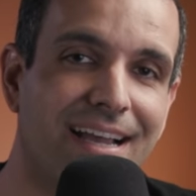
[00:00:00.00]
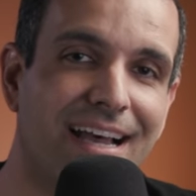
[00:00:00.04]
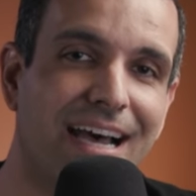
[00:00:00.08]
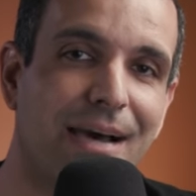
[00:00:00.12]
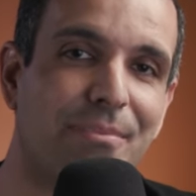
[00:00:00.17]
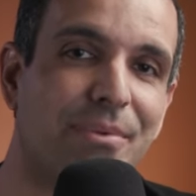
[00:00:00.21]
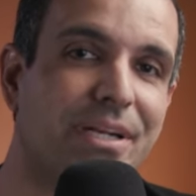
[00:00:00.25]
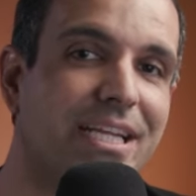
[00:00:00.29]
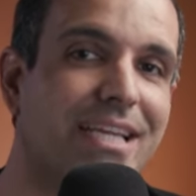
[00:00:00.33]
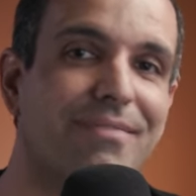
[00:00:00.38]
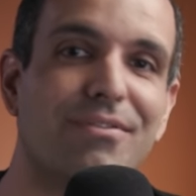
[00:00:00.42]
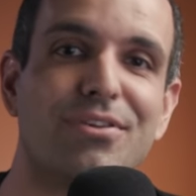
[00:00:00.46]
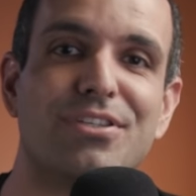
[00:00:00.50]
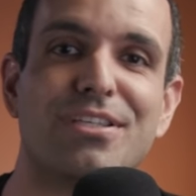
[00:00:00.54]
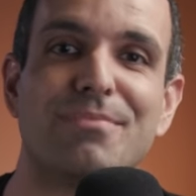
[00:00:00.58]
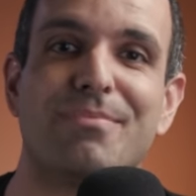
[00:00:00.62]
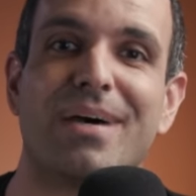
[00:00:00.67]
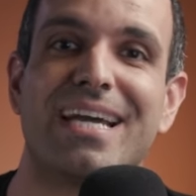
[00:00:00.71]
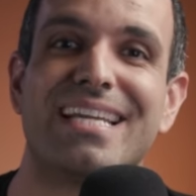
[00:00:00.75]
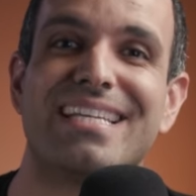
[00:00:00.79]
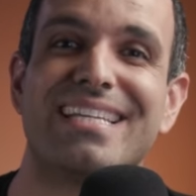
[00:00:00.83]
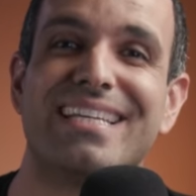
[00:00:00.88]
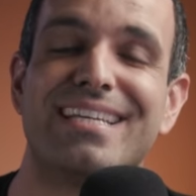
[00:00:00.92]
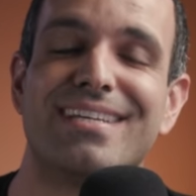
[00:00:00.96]
I'm gonna give you some
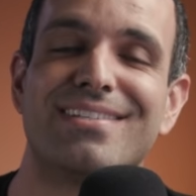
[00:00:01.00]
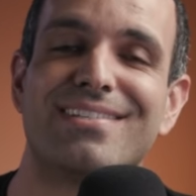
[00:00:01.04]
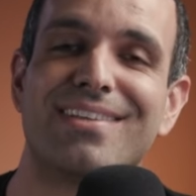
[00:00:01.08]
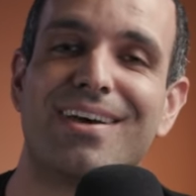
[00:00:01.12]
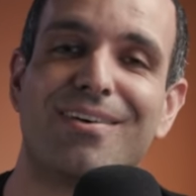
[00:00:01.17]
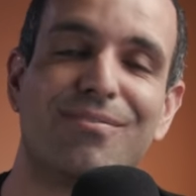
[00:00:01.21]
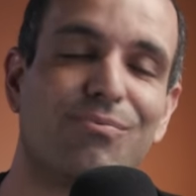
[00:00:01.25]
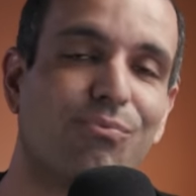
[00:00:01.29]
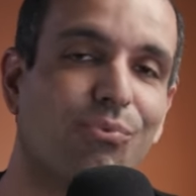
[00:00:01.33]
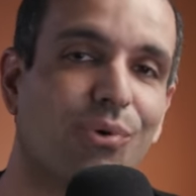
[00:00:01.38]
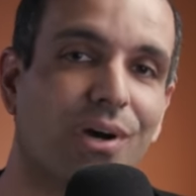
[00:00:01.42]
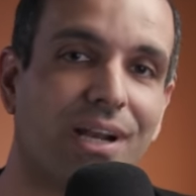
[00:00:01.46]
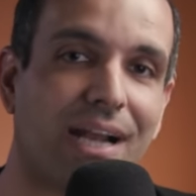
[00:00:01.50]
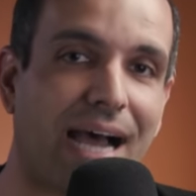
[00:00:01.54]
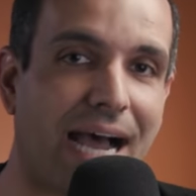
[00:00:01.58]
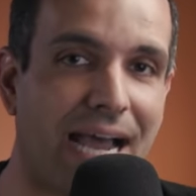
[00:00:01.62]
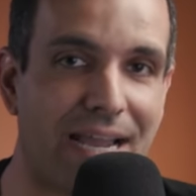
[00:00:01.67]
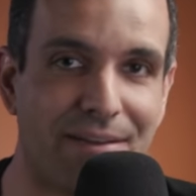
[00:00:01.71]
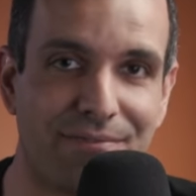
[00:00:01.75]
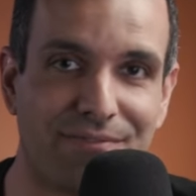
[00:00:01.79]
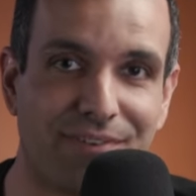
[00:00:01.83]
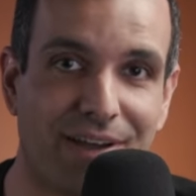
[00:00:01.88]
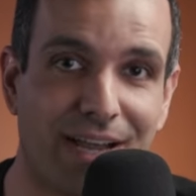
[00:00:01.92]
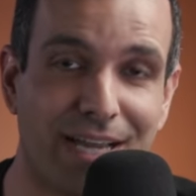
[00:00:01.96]
ideas of what
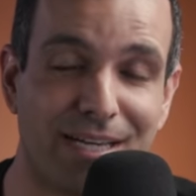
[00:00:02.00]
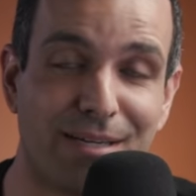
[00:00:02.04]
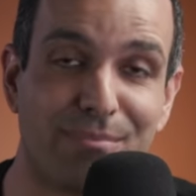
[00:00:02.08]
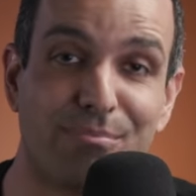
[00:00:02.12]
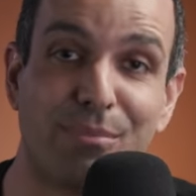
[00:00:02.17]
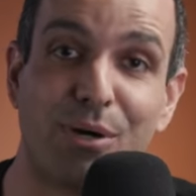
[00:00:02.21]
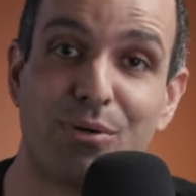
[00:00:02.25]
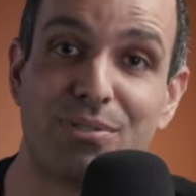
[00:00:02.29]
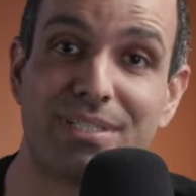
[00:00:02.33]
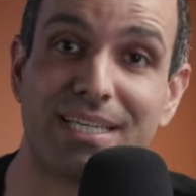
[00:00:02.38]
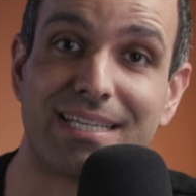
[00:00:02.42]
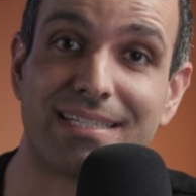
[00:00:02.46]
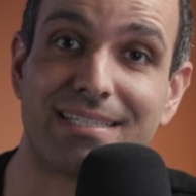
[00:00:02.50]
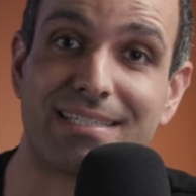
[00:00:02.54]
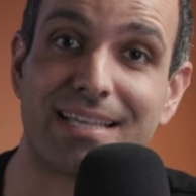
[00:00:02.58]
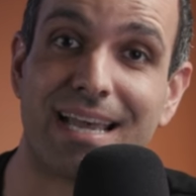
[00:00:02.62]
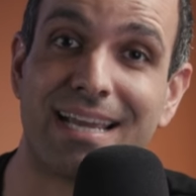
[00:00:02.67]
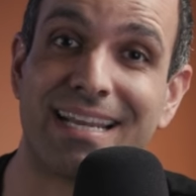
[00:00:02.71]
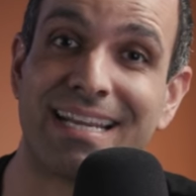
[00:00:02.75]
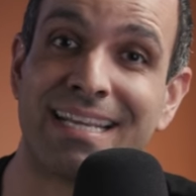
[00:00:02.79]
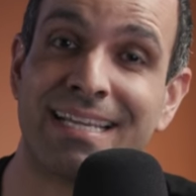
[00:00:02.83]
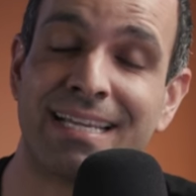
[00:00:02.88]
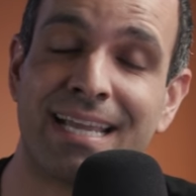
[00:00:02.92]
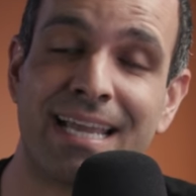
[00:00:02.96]
I find most
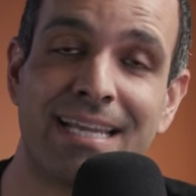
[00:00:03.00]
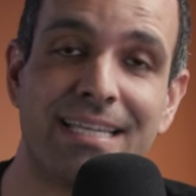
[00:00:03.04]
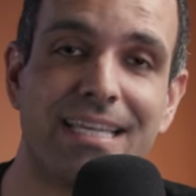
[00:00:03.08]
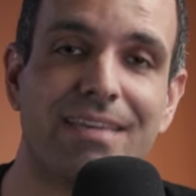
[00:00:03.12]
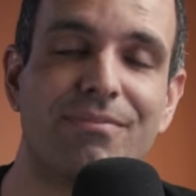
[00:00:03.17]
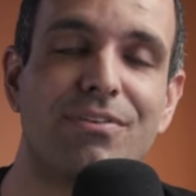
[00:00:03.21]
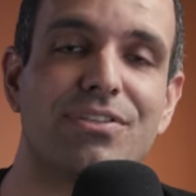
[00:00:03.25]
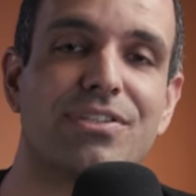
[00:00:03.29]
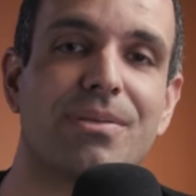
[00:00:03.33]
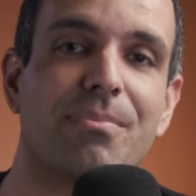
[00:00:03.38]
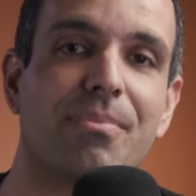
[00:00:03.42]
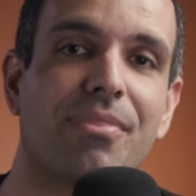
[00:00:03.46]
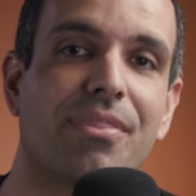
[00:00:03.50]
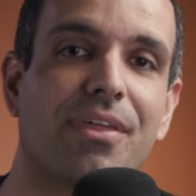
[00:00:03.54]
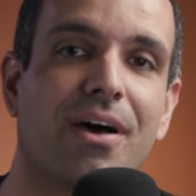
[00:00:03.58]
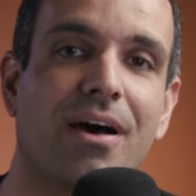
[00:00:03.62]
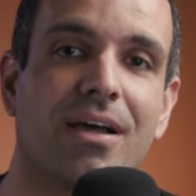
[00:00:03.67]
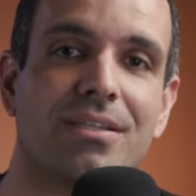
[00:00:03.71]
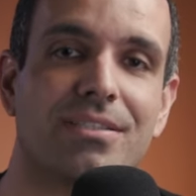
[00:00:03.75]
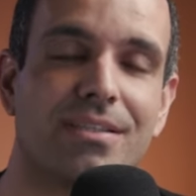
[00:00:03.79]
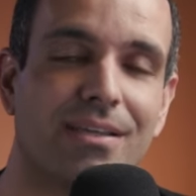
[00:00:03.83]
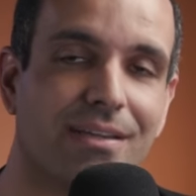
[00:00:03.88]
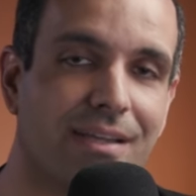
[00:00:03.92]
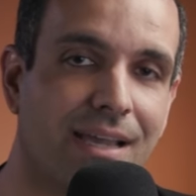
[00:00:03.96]
exciting and give you some
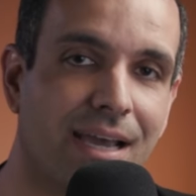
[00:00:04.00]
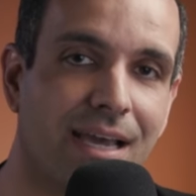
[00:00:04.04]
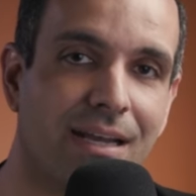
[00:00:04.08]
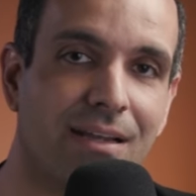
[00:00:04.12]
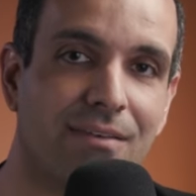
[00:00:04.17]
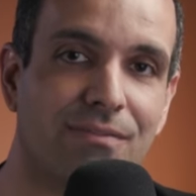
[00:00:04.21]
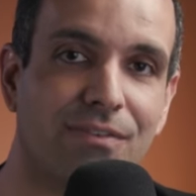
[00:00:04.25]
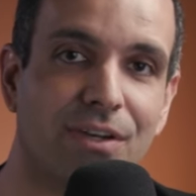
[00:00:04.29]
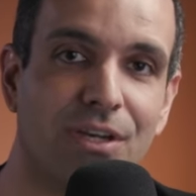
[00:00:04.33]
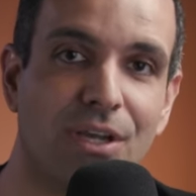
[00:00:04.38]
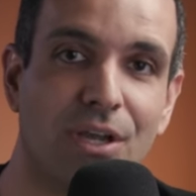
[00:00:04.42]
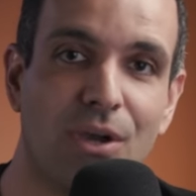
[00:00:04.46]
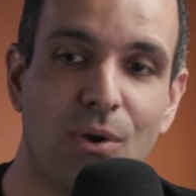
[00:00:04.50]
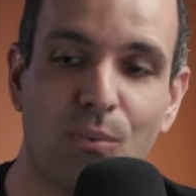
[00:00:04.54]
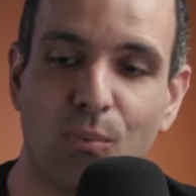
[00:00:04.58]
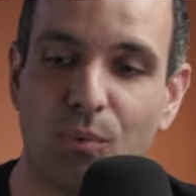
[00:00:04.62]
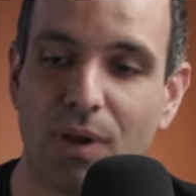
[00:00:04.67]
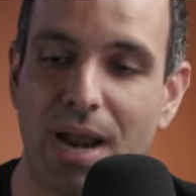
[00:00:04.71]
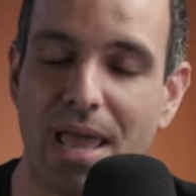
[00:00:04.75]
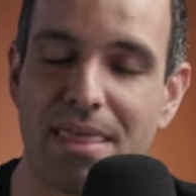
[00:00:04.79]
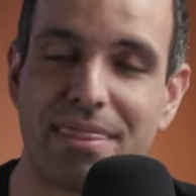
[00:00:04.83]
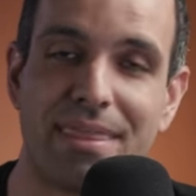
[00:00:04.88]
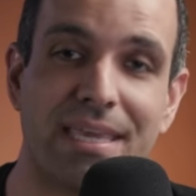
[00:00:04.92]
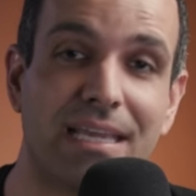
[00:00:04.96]
thoughts on kind of
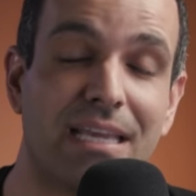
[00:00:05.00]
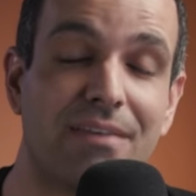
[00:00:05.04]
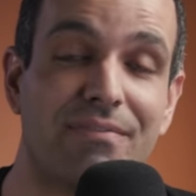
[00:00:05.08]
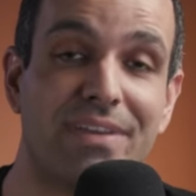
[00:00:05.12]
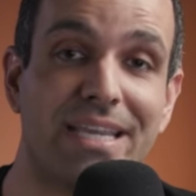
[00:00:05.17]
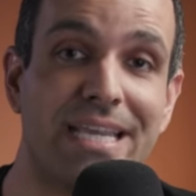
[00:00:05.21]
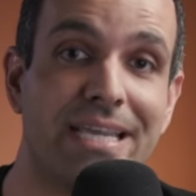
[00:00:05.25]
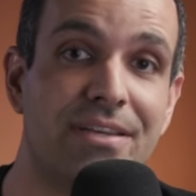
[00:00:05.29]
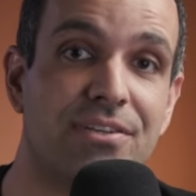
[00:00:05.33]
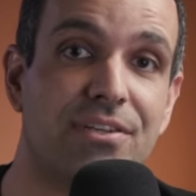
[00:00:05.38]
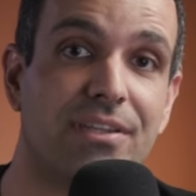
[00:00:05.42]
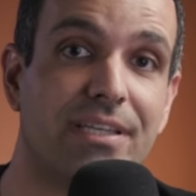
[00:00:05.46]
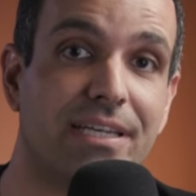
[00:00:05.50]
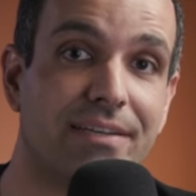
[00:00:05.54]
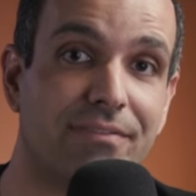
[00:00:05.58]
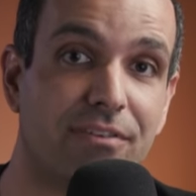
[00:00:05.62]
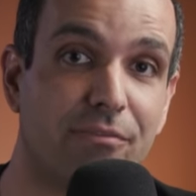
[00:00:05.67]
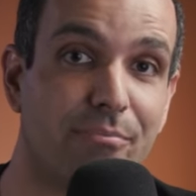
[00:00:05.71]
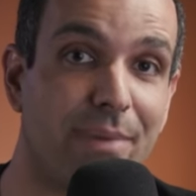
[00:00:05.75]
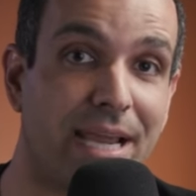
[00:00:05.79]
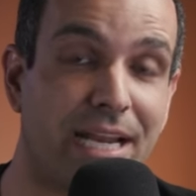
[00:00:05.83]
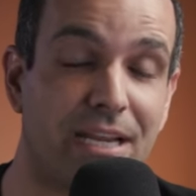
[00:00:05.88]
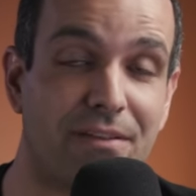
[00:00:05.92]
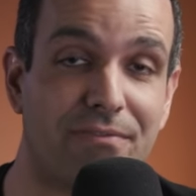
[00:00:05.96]
what I think of each of the
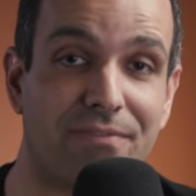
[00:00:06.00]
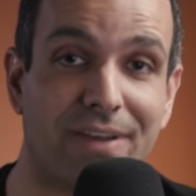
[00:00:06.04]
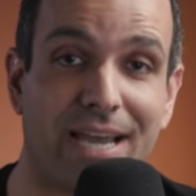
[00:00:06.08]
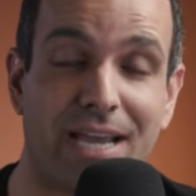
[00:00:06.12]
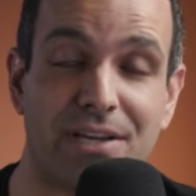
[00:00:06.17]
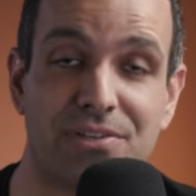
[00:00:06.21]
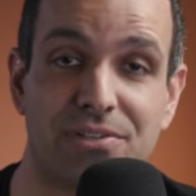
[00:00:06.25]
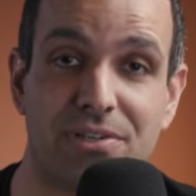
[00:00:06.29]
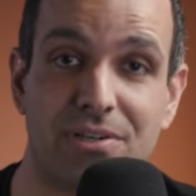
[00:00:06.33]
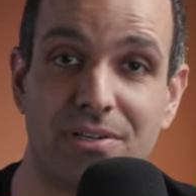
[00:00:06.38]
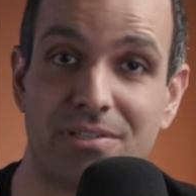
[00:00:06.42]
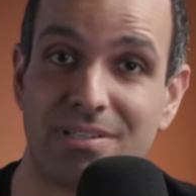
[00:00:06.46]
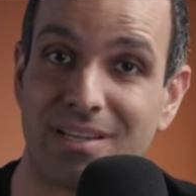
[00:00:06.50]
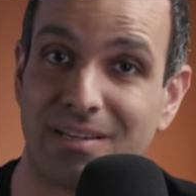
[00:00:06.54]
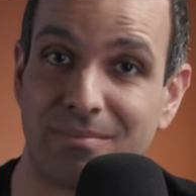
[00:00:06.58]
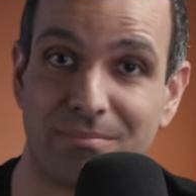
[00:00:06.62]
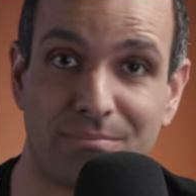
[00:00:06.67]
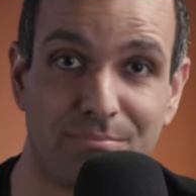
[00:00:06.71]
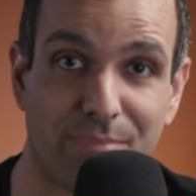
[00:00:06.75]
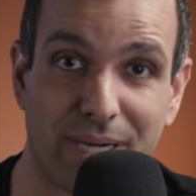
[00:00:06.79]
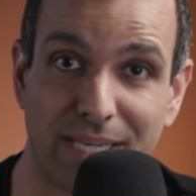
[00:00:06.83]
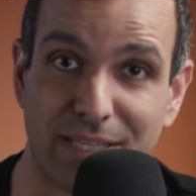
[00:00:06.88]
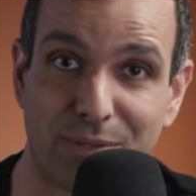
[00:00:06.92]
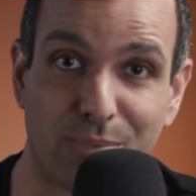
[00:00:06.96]
different manufacturers.
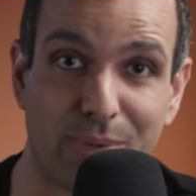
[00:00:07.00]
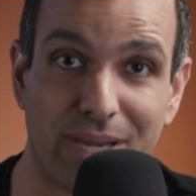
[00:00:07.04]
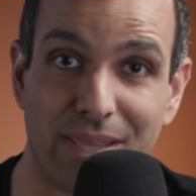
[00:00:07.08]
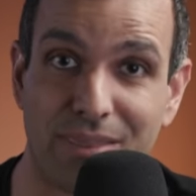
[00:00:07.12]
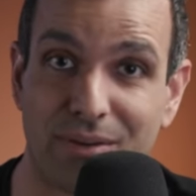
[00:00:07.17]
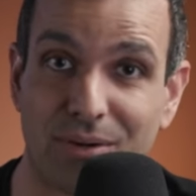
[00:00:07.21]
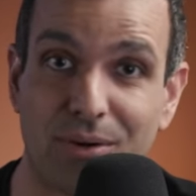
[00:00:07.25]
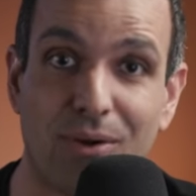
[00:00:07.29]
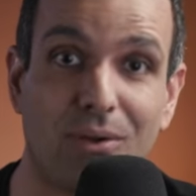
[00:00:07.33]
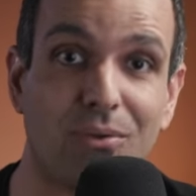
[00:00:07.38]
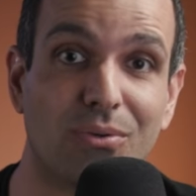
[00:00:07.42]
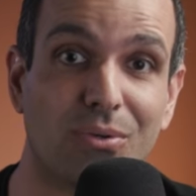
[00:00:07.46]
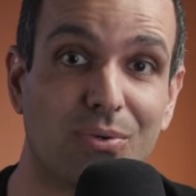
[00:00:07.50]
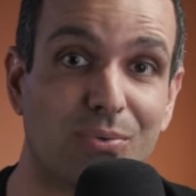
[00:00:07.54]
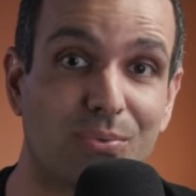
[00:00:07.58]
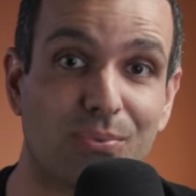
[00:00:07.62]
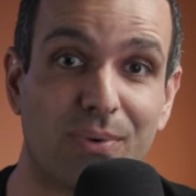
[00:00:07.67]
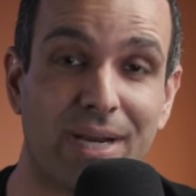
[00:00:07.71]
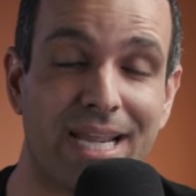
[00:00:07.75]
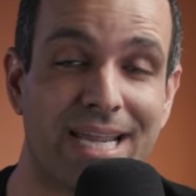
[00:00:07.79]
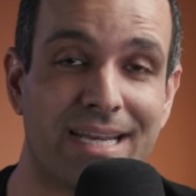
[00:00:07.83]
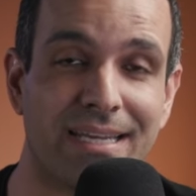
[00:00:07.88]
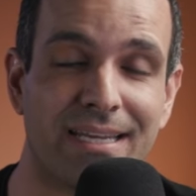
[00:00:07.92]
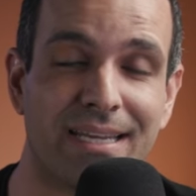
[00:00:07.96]
And by the way, they're all
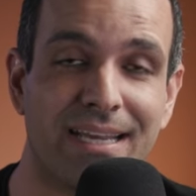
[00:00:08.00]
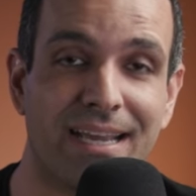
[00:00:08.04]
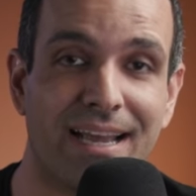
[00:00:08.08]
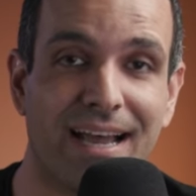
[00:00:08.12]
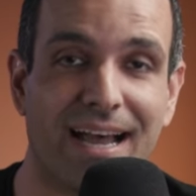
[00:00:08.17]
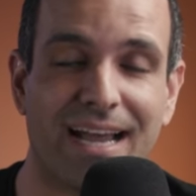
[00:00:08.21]
great.